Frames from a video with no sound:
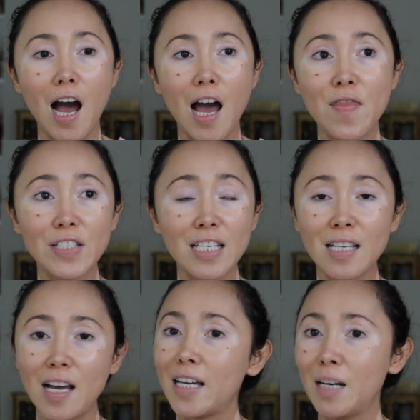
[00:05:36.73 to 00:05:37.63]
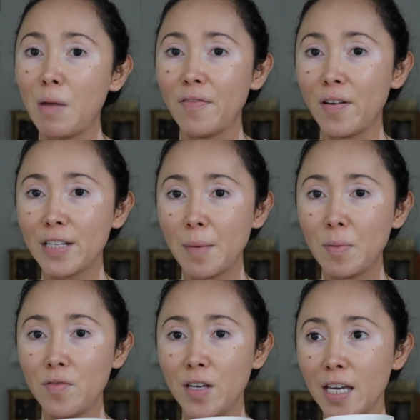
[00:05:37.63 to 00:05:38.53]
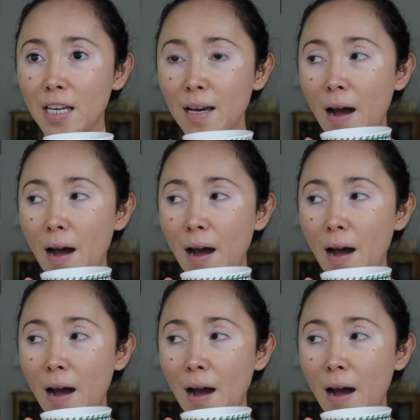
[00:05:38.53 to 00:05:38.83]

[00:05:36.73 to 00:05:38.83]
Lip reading: This is, again, my favorite type of day.